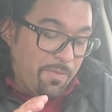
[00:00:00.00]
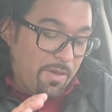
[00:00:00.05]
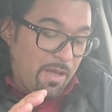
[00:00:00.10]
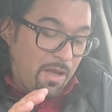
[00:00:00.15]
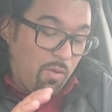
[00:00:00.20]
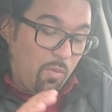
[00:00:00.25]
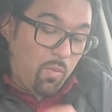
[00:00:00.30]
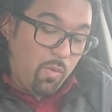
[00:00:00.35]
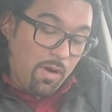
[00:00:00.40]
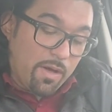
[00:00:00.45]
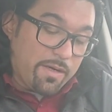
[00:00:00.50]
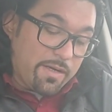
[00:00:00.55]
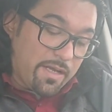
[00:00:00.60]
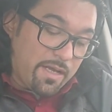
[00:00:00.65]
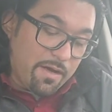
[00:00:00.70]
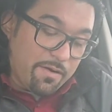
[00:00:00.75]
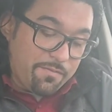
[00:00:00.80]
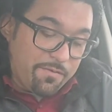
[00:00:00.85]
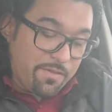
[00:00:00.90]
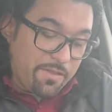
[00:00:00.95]
I want to
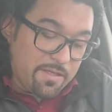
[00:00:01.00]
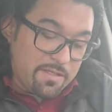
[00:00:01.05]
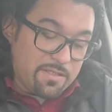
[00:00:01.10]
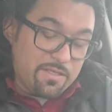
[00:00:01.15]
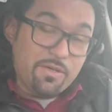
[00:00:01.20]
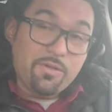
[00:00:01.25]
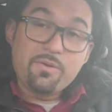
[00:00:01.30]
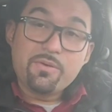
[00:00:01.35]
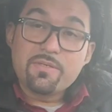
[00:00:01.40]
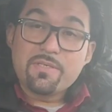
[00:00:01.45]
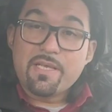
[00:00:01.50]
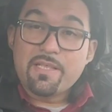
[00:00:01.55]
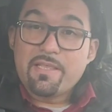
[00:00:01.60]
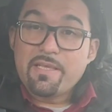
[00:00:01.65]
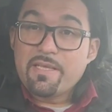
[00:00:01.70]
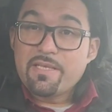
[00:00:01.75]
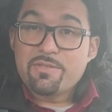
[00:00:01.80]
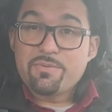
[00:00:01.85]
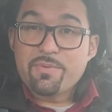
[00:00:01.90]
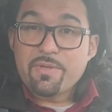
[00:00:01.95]
cover this news. I
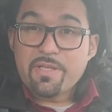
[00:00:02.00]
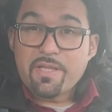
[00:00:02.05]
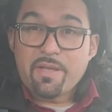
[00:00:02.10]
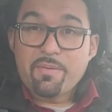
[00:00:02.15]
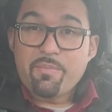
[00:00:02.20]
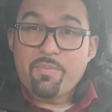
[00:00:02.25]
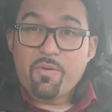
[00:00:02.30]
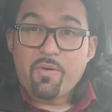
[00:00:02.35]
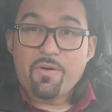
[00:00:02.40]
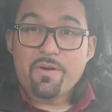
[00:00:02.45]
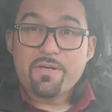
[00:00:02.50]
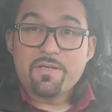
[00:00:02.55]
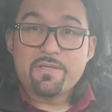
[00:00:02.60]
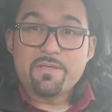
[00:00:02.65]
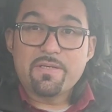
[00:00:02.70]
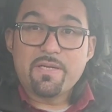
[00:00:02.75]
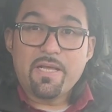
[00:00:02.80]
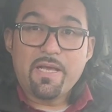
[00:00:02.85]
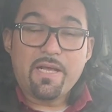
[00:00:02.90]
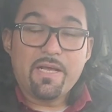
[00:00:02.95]
think it's really
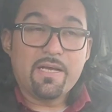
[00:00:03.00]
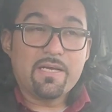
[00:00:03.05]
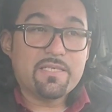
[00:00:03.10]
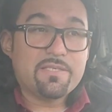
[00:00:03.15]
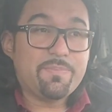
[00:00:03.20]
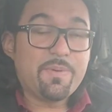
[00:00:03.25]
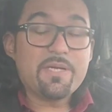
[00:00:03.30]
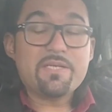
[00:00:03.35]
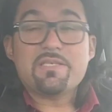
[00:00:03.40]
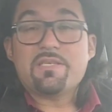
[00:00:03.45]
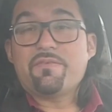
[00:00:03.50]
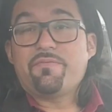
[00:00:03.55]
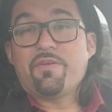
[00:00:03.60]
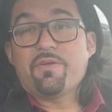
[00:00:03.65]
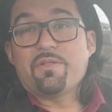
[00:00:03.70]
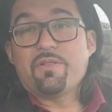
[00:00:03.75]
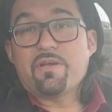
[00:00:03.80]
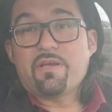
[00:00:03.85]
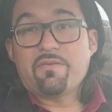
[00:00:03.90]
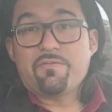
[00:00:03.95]
important, especially if
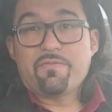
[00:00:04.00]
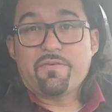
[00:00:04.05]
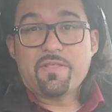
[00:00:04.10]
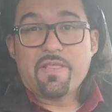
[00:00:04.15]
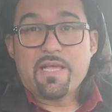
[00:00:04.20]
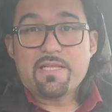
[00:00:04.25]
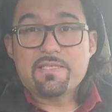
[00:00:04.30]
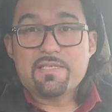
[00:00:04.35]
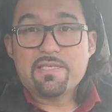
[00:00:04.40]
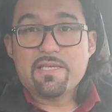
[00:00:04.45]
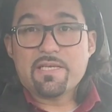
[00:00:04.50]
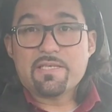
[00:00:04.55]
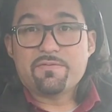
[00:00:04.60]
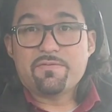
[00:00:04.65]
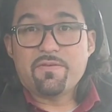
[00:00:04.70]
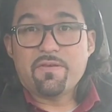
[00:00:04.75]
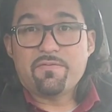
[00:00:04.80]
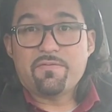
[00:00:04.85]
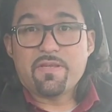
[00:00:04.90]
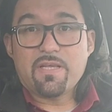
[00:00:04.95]
you're looking for that
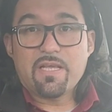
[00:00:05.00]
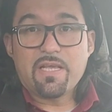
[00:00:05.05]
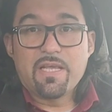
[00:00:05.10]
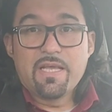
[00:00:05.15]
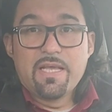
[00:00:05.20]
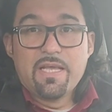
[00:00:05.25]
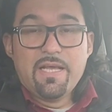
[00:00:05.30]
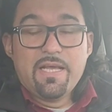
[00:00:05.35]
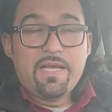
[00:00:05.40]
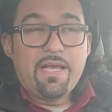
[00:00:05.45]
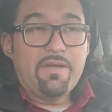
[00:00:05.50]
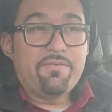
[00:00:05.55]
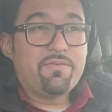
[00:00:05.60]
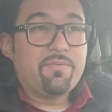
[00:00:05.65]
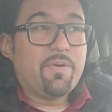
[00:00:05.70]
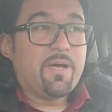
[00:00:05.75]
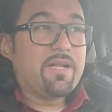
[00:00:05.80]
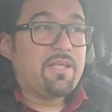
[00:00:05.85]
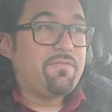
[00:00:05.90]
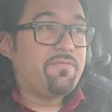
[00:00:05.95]
CX-50.
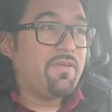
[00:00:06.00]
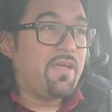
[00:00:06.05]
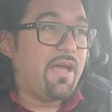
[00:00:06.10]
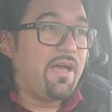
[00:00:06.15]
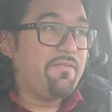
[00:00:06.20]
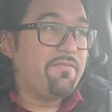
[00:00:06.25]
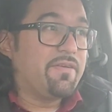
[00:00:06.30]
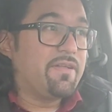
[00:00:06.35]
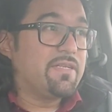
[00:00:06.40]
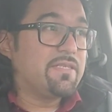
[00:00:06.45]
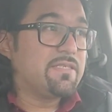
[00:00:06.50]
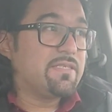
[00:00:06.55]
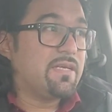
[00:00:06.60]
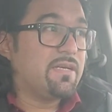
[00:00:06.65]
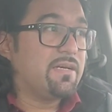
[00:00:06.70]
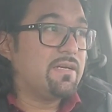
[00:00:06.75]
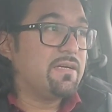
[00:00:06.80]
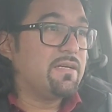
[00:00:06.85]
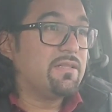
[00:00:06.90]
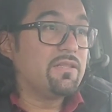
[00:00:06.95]
Everybody, if you haven't
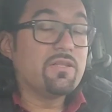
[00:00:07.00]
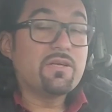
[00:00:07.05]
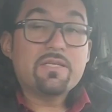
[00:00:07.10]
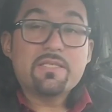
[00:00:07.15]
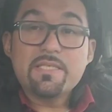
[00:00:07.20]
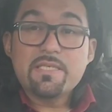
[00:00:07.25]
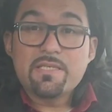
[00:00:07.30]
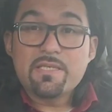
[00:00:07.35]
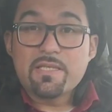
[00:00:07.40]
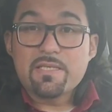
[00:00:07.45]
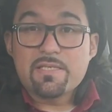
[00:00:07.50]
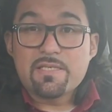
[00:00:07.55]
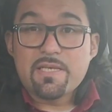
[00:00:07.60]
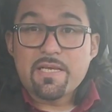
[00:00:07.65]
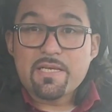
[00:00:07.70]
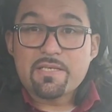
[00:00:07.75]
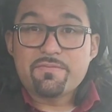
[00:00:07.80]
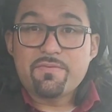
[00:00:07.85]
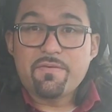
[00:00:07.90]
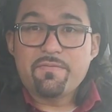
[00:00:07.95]
looked into the
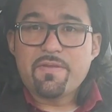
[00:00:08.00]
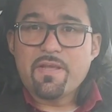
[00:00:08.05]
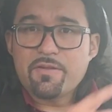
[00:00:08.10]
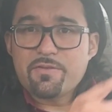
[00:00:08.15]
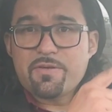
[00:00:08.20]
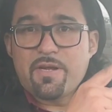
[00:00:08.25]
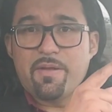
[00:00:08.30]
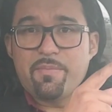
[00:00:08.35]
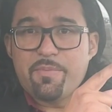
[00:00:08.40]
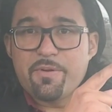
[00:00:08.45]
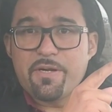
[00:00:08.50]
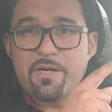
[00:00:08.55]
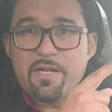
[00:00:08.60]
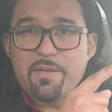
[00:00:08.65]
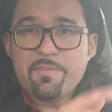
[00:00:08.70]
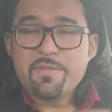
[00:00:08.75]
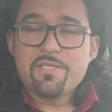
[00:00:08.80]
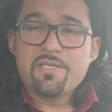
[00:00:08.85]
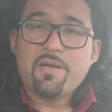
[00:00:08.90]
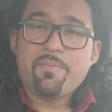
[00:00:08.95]
CX-50, I'll try and put an
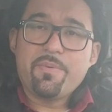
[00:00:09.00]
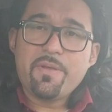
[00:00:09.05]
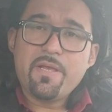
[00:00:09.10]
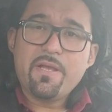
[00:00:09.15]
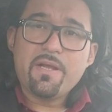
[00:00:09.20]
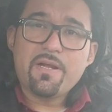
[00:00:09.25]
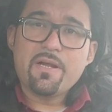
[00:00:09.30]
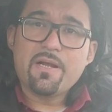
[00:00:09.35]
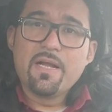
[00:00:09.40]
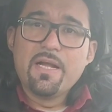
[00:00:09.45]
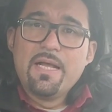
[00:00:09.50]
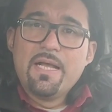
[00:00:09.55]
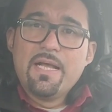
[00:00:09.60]
image up here.